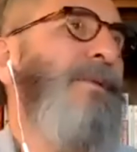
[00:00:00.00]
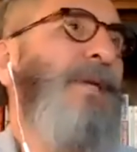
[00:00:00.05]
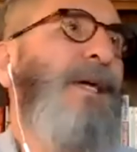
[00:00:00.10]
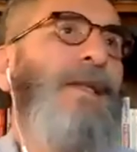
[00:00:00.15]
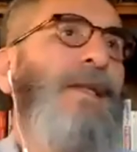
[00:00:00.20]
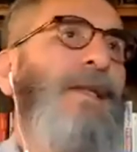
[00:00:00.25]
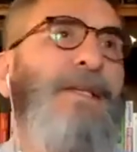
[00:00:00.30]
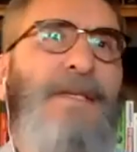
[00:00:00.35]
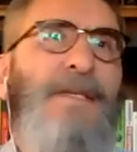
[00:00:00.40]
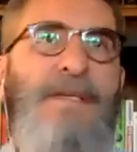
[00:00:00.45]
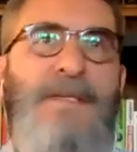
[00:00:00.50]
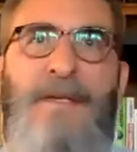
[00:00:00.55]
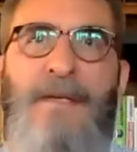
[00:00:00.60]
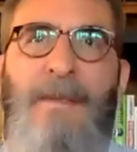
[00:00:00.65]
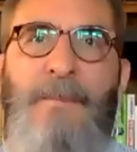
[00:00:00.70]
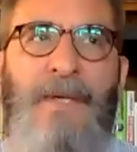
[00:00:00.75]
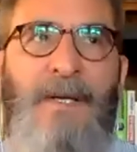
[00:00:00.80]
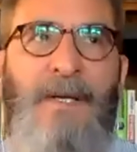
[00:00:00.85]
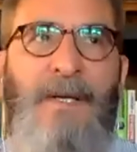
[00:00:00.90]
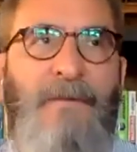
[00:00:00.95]
and this is going to
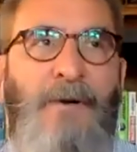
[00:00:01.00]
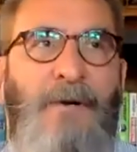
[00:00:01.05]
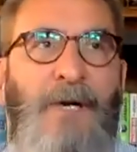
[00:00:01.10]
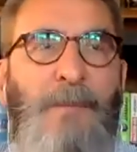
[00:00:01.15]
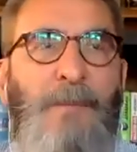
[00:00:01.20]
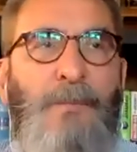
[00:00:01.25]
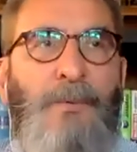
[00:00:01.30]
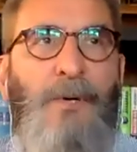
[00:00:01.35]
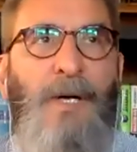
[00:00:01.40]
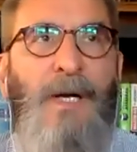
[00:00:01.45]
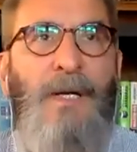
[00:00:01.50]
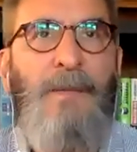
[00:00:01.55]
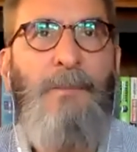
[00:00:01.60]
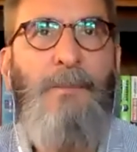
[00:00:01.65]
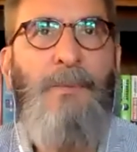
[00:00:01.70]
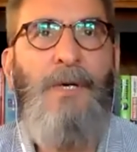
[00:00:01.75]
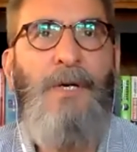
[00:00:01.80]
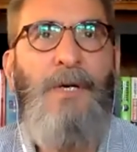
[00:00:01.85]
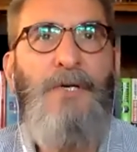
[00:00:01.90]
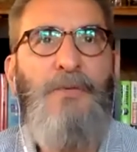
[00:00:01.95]
be a very broad
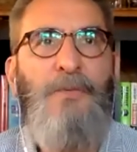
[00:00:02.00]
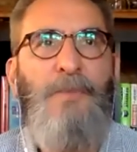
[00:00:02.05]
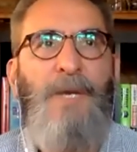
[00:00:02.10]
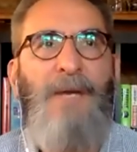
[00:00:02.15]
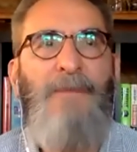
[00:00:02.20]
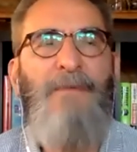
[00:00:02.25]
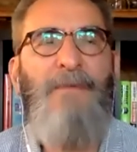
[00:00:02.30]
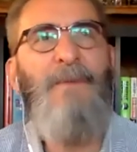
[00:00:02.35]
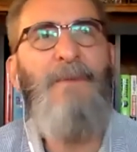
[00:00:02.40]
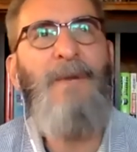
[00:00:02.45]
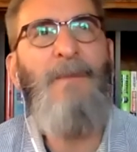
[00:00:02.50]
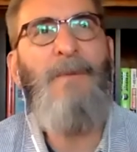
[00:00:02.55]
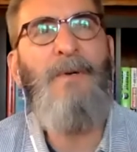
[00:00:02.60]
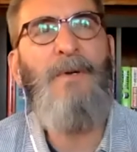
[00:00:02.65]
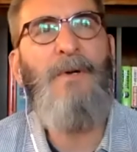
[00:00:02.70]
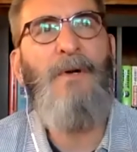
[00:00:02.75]
brush, but I remember